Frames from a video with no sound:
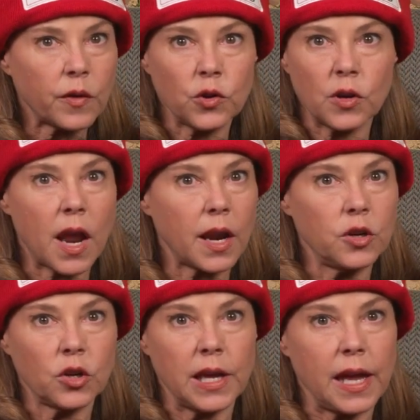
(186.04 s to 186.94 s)
if you're not on
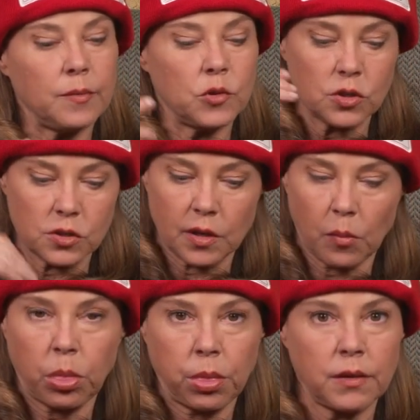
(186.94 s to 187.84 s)
your game, you're just
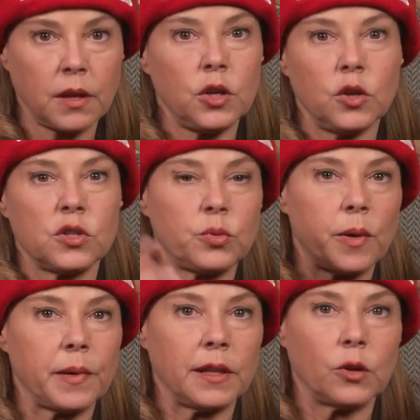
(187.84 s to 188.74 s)
like, you're
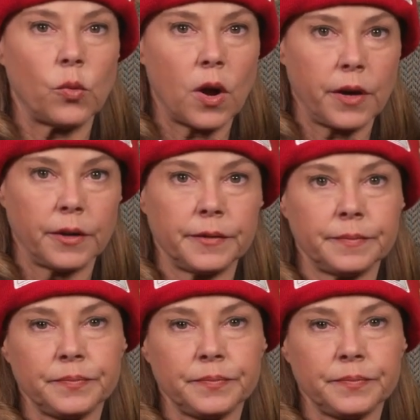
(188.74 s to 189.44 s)
swimming in the water.